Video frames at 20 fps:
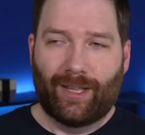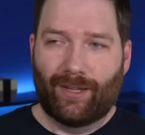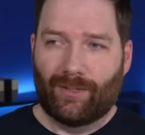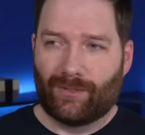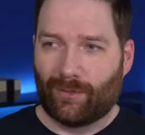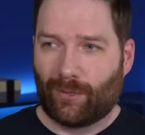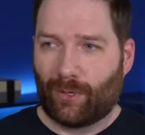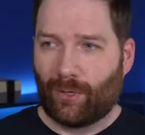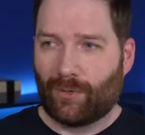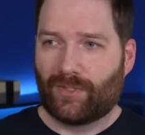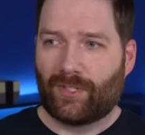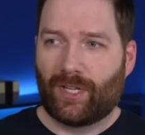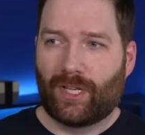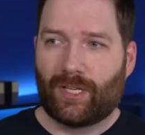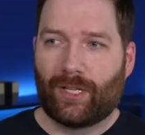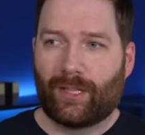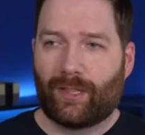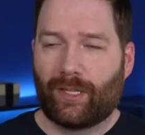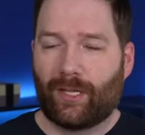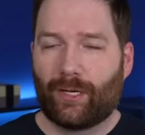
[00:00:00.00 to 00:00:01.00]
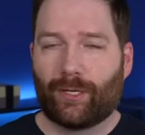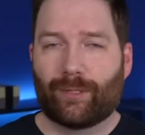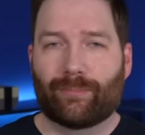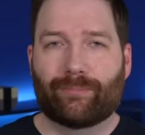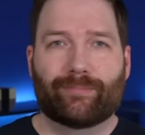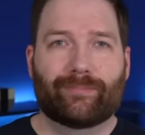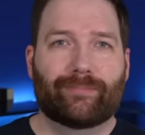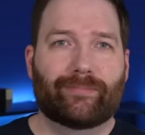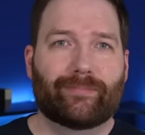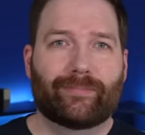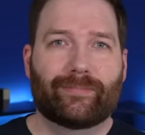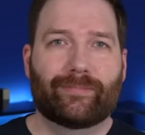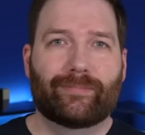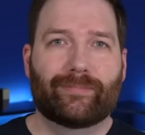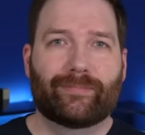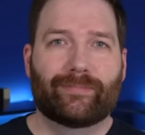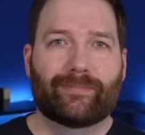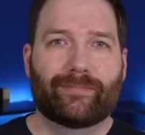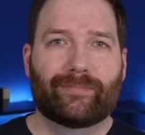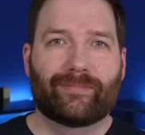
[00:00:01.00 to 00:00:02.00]
So go see it in a theater.
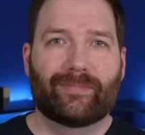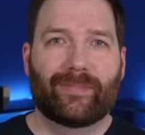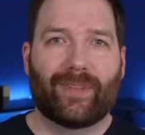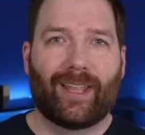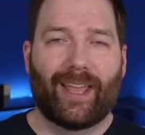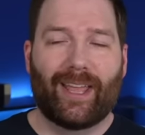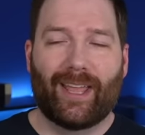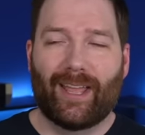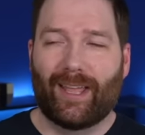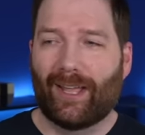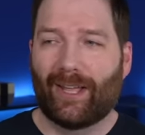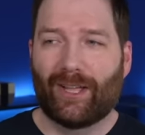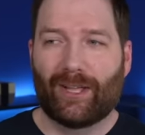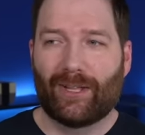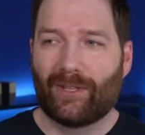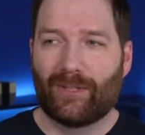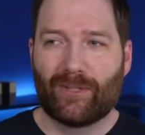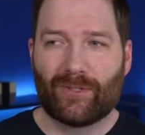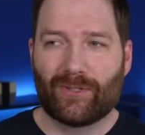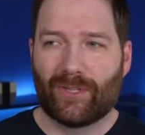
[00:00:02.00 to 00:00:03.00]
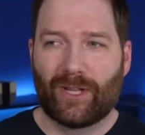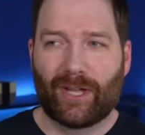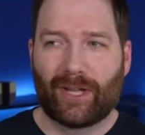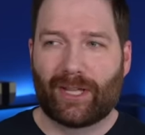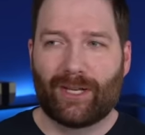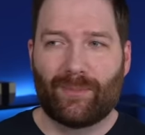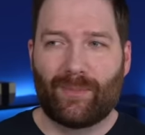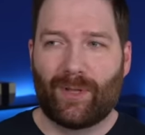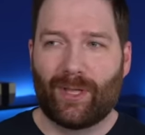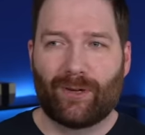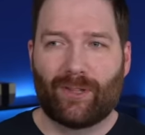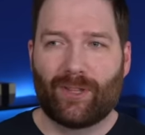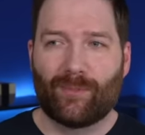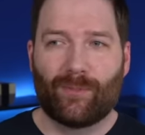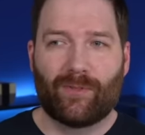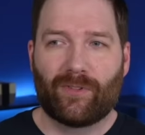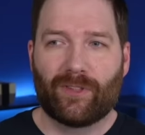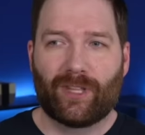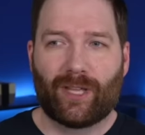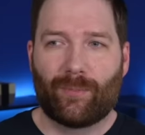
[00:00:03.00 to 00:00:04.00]
Uh, there's not going to be another
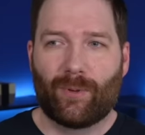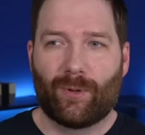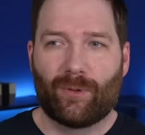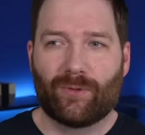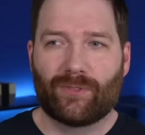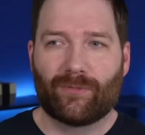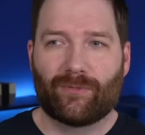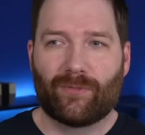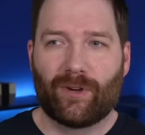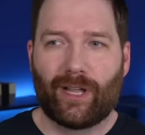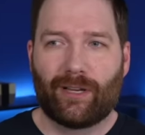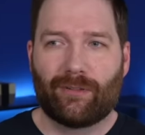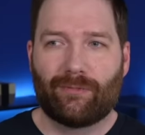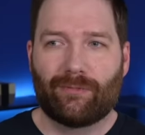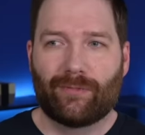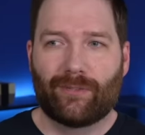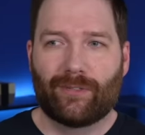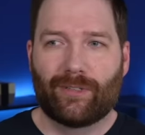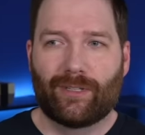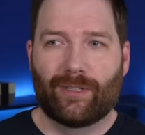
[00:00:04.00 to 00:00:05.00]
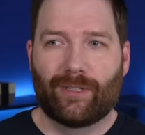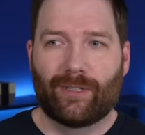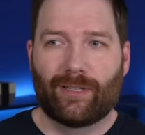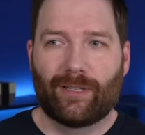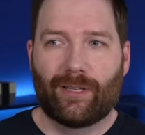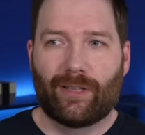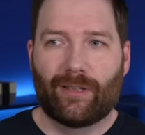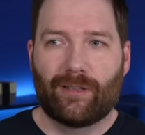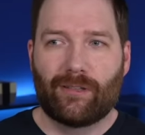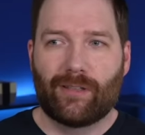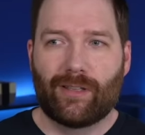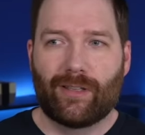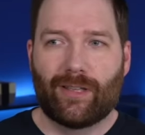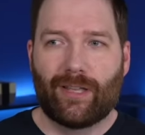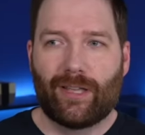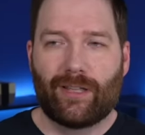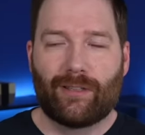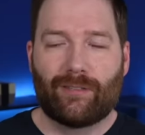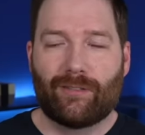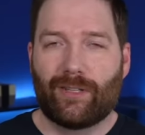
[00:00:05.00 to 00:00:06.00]
movie like Beau is Afraid.
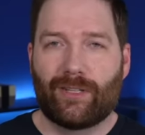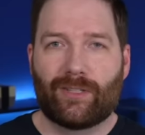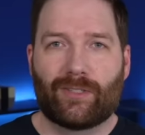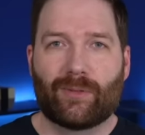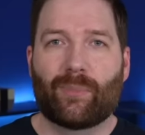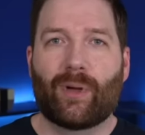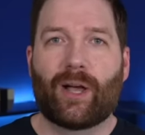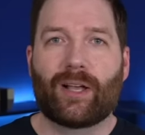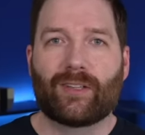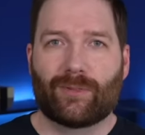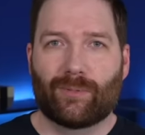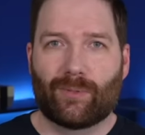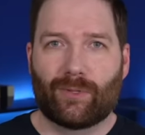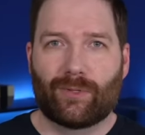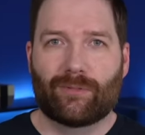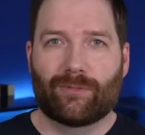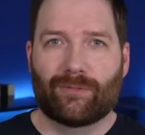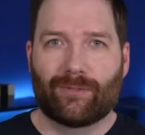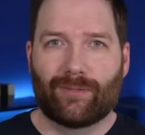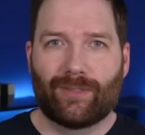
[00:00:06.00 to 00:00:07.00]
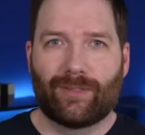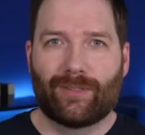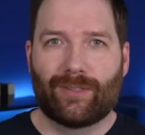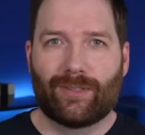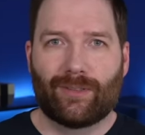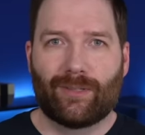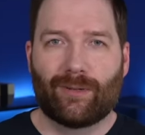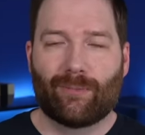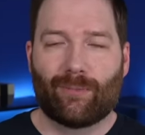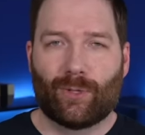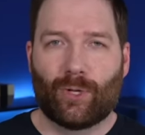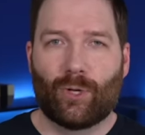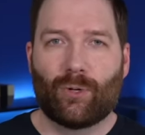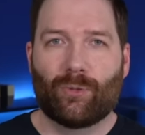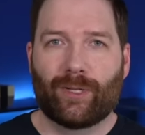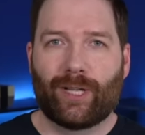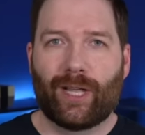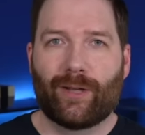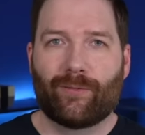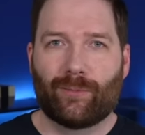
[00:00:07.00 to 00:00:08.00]
It's impossible. There will
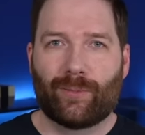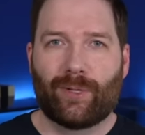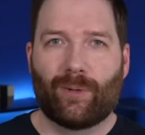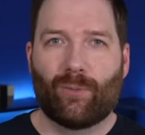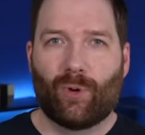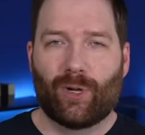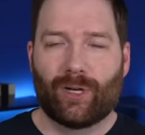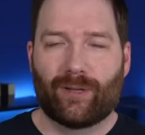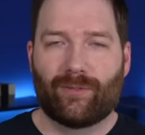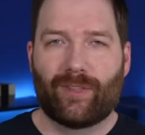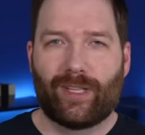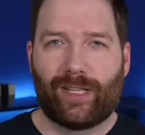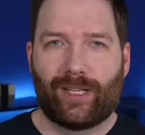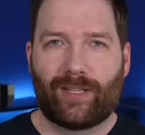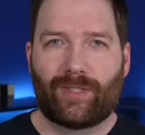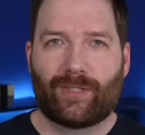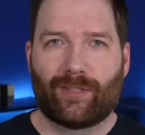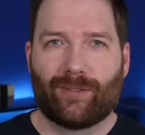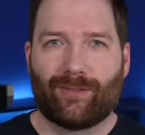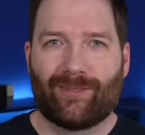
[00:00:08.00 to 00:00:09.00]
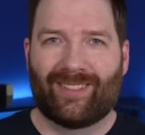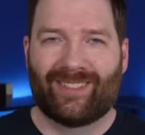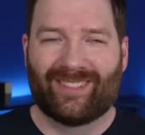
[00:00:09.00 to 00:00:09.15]
only ever be one of these.